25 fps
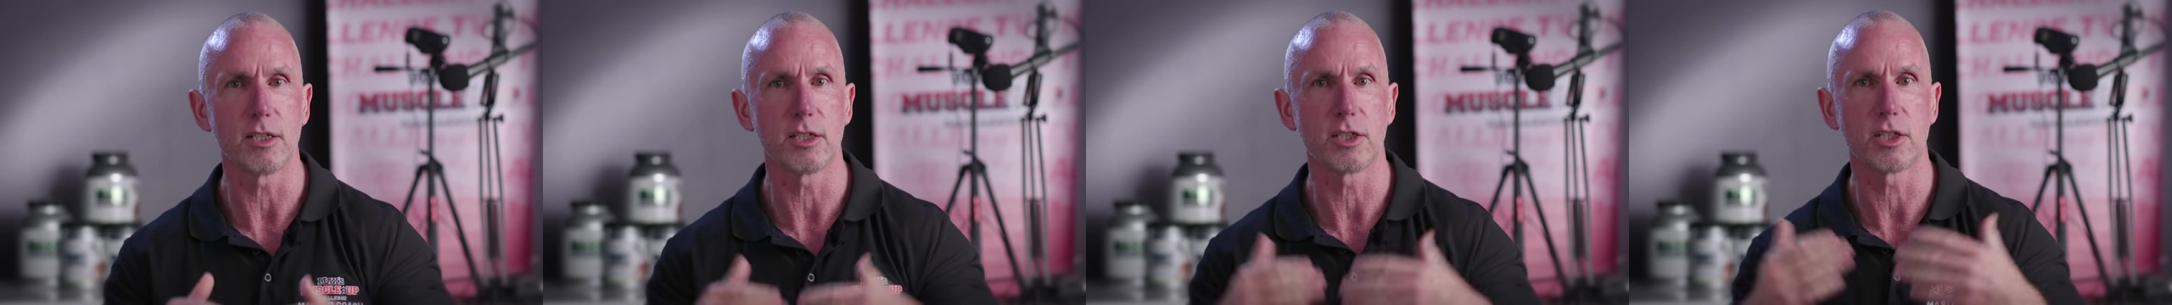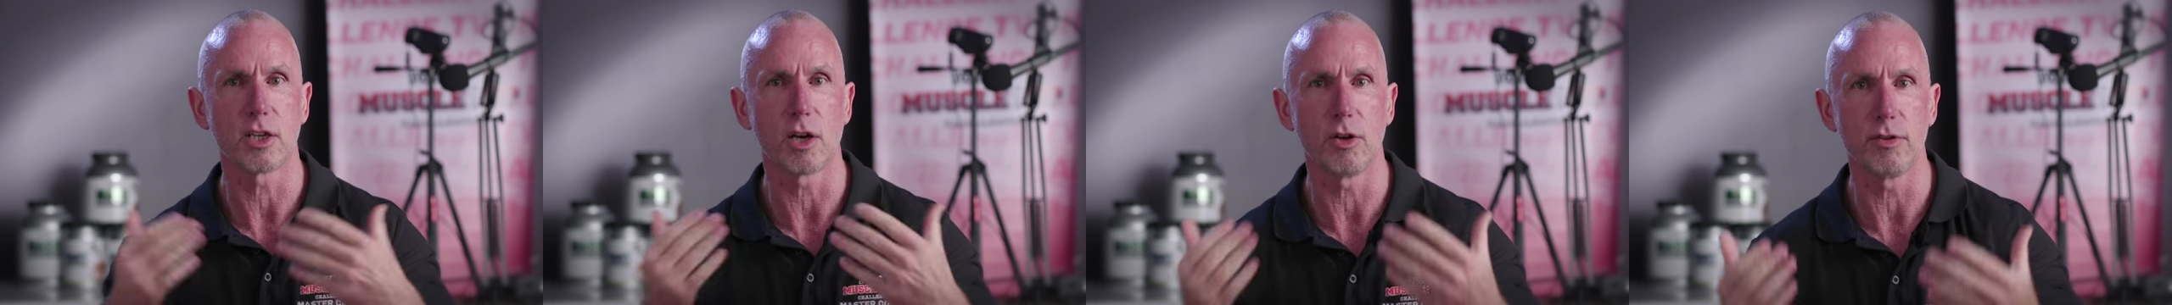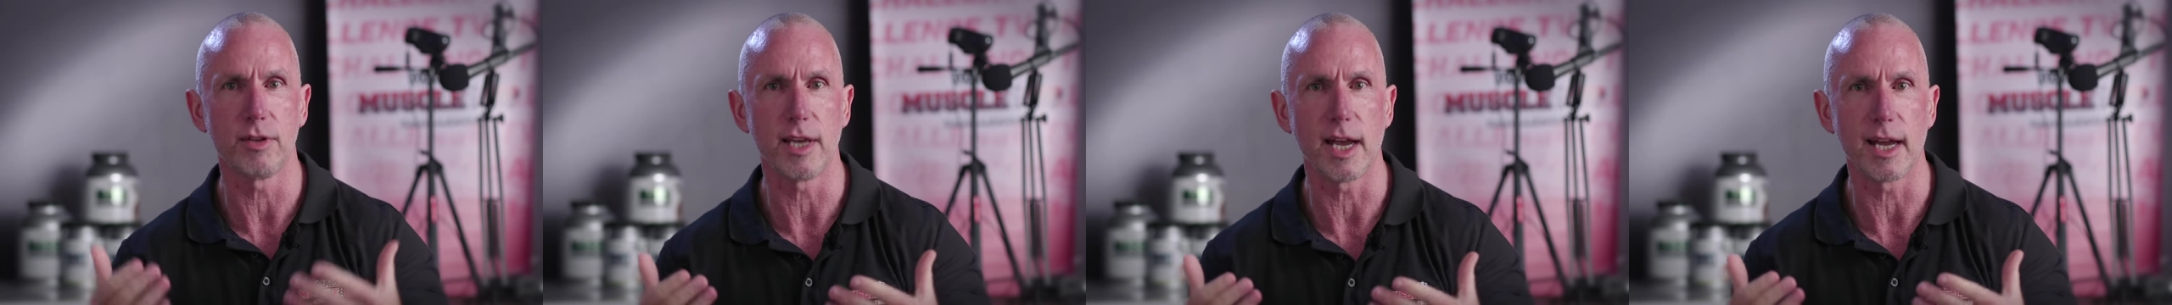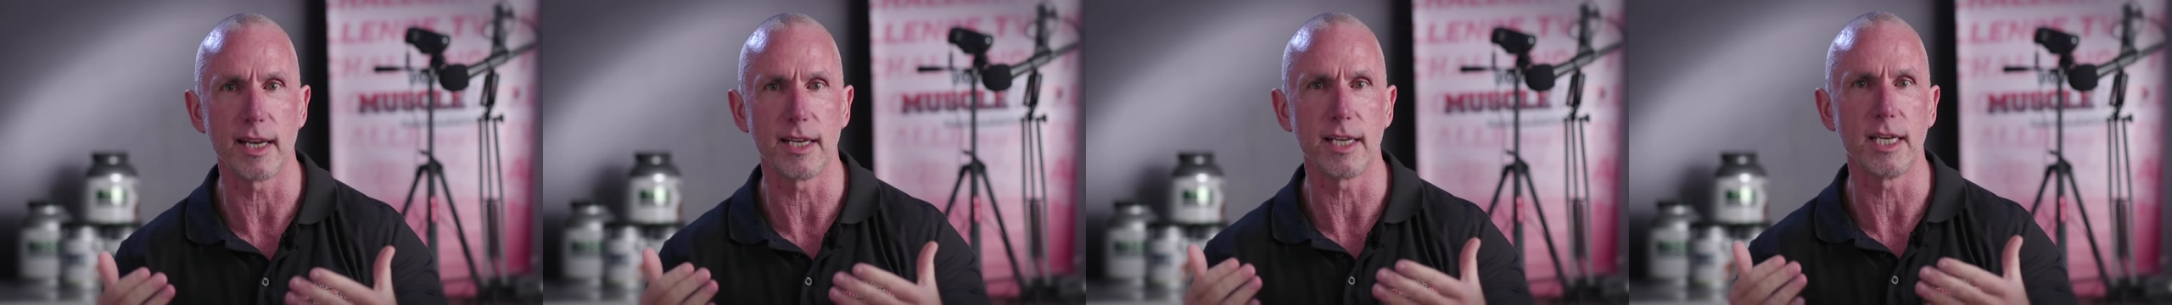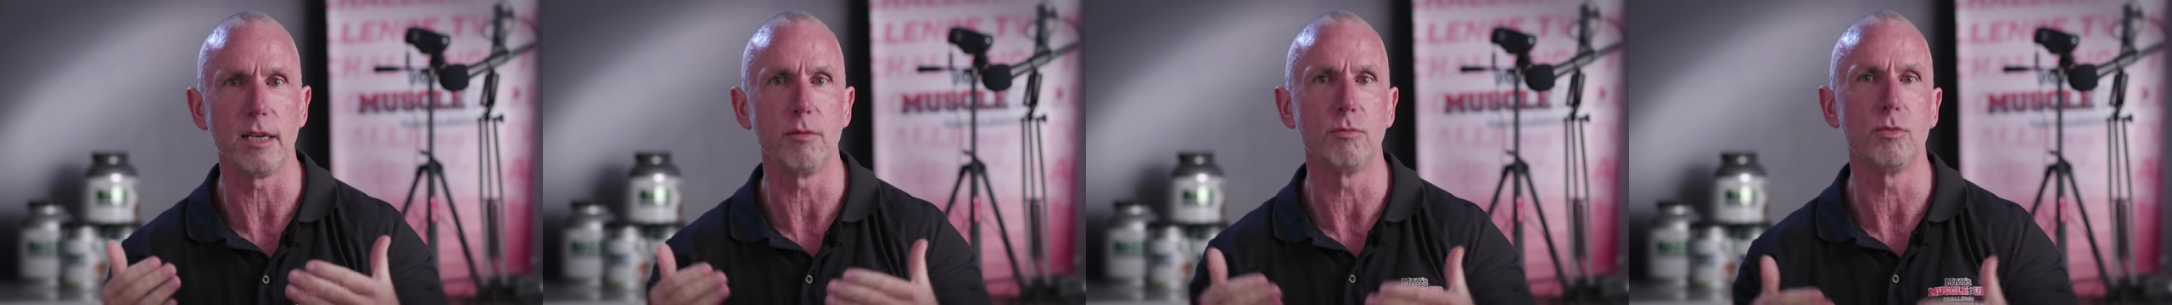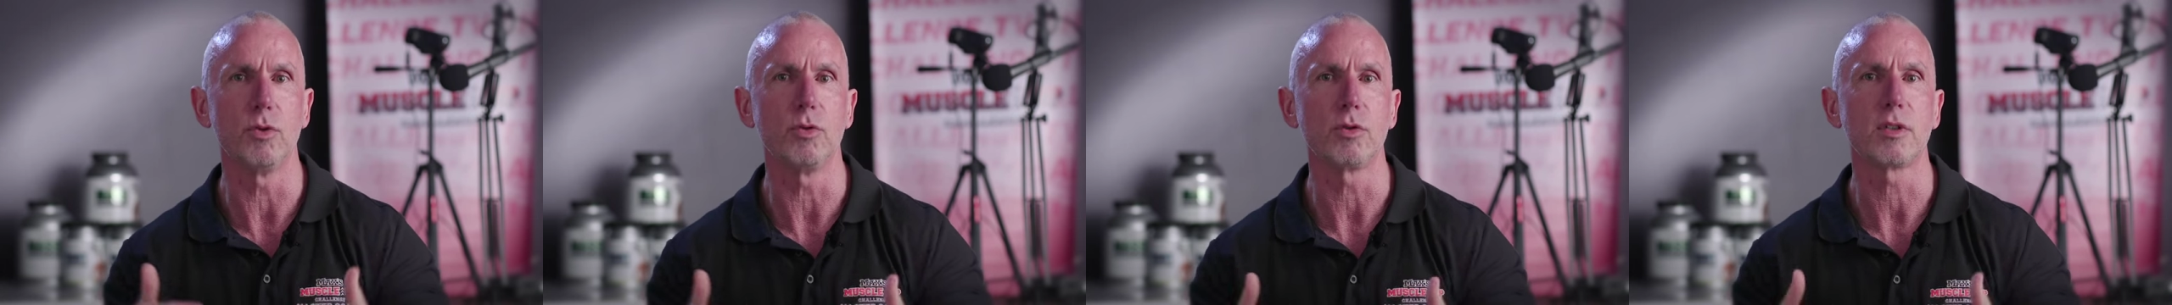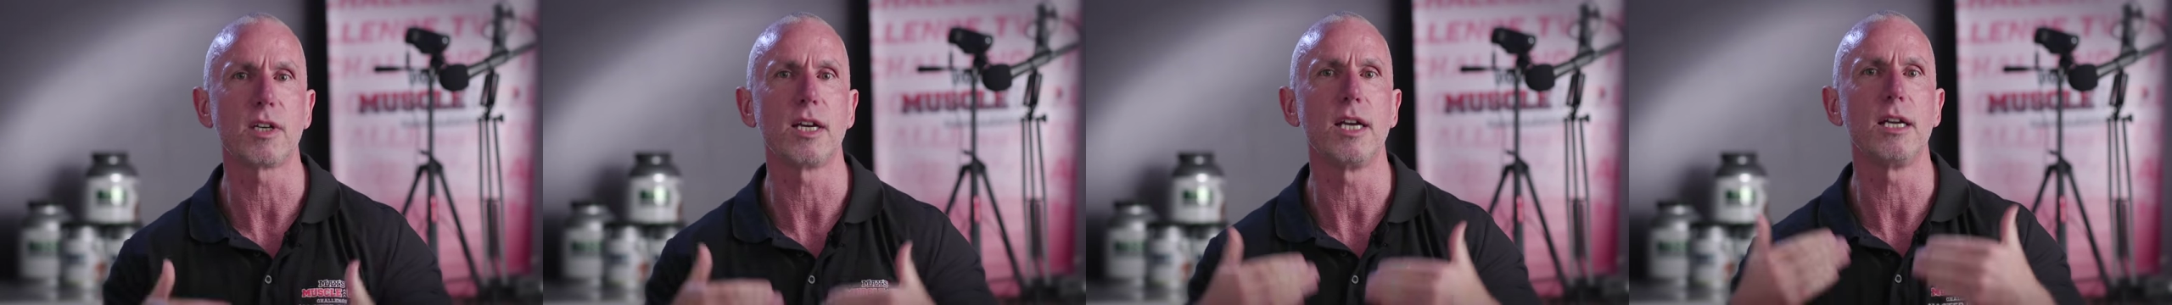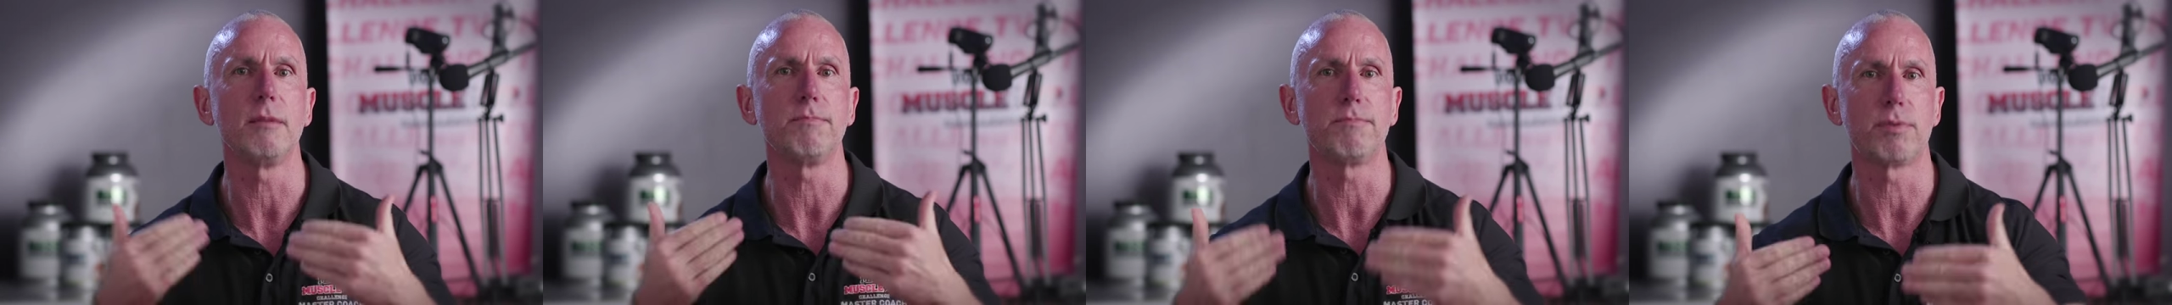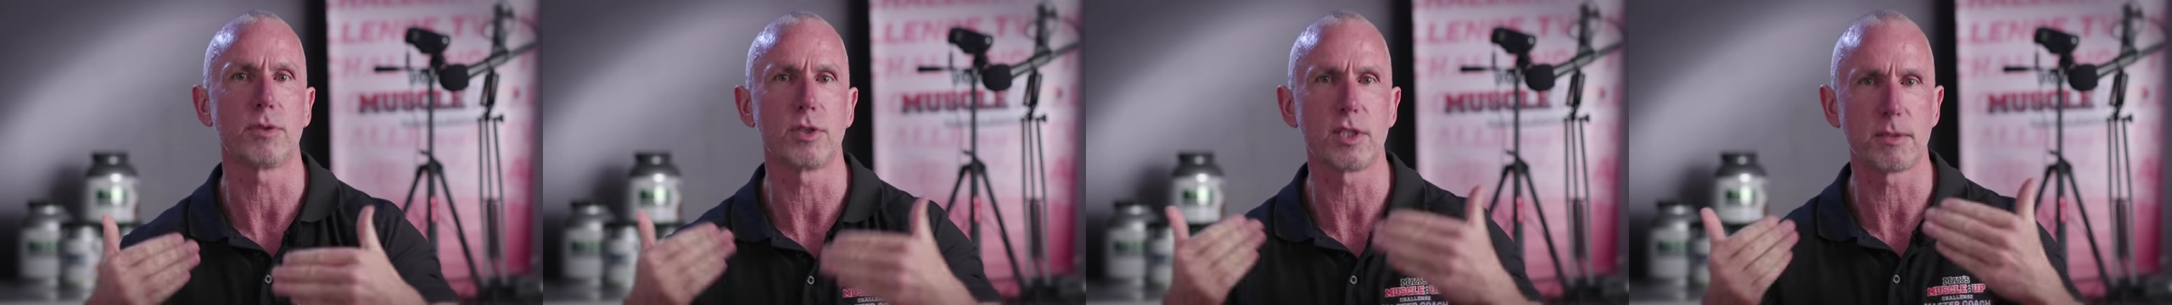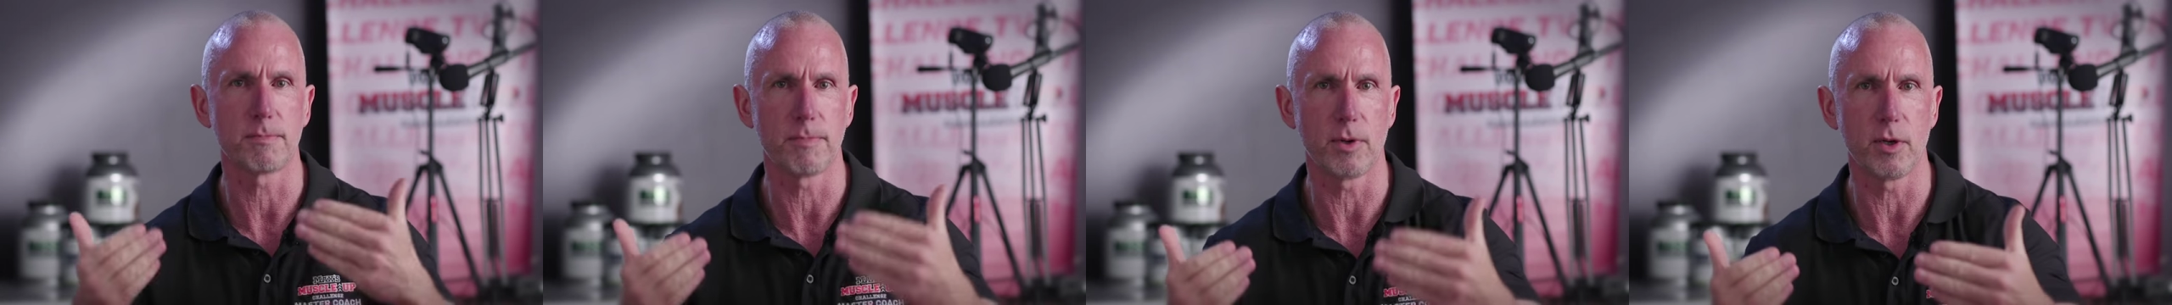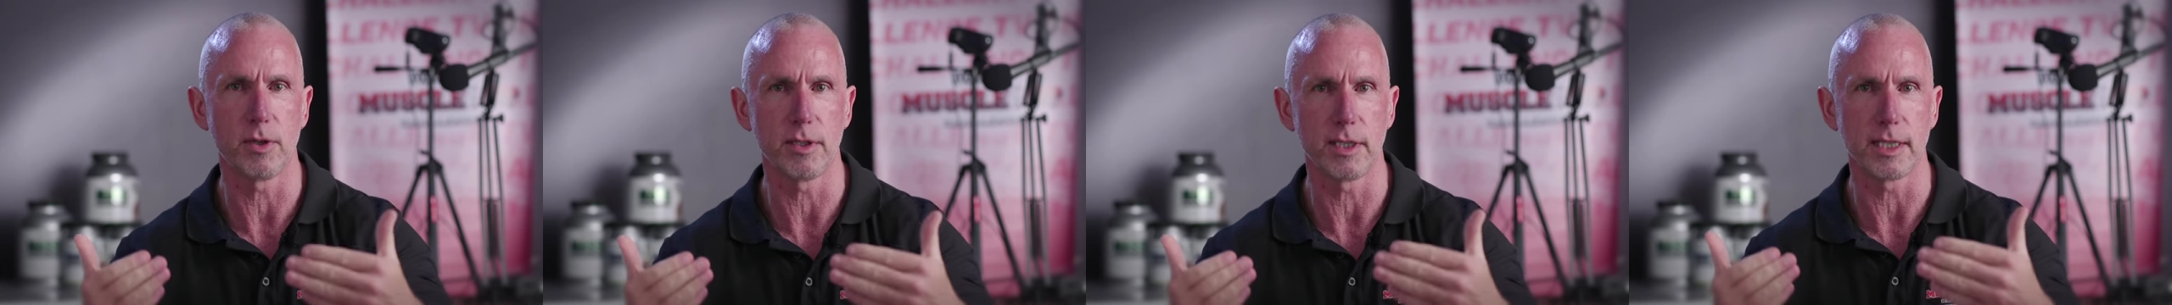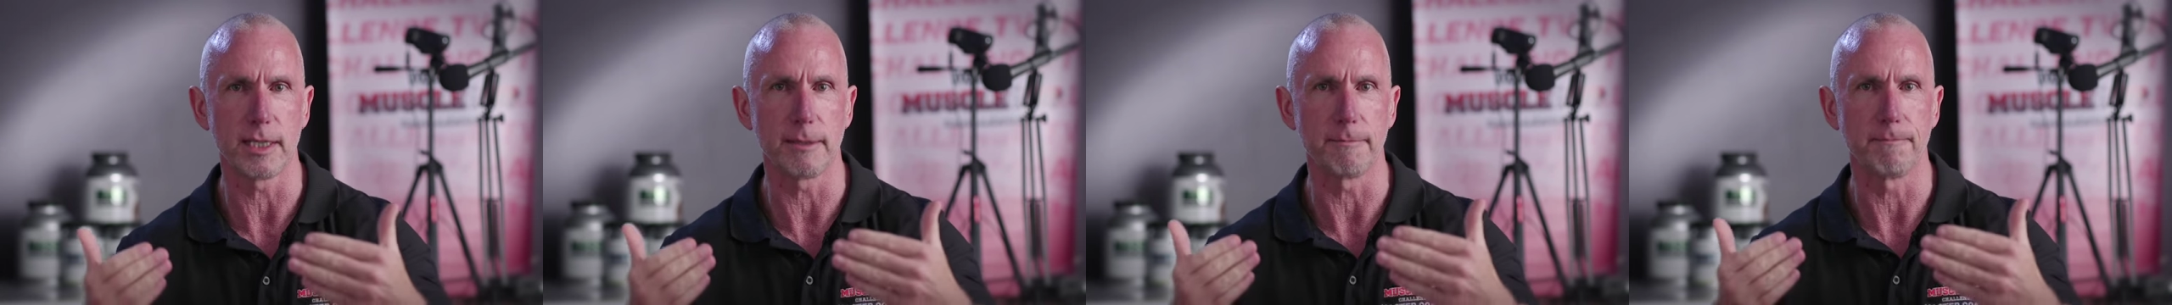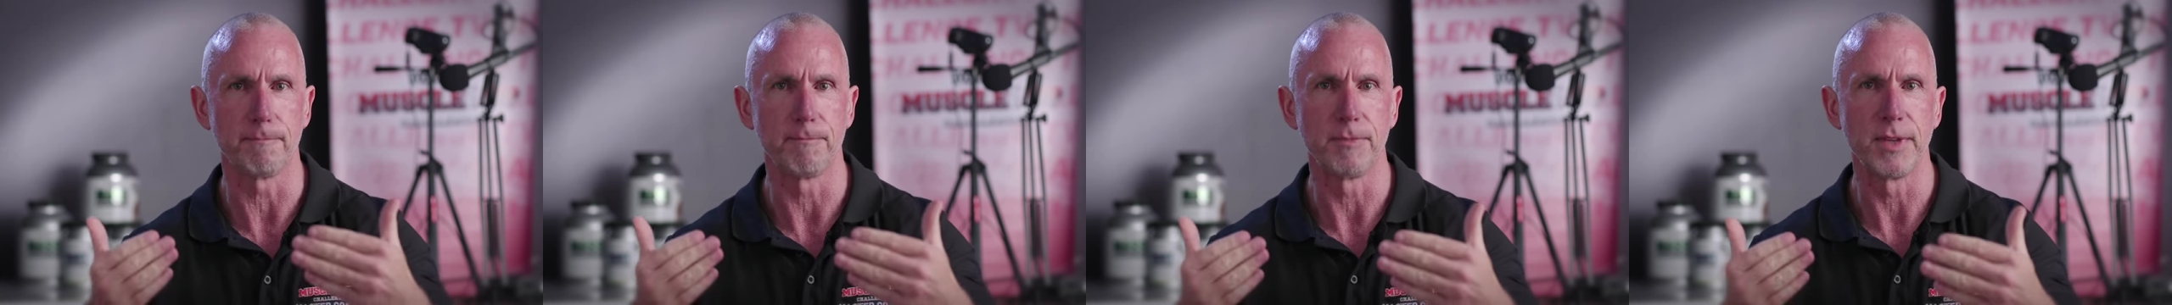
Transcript: so that it will keep responding.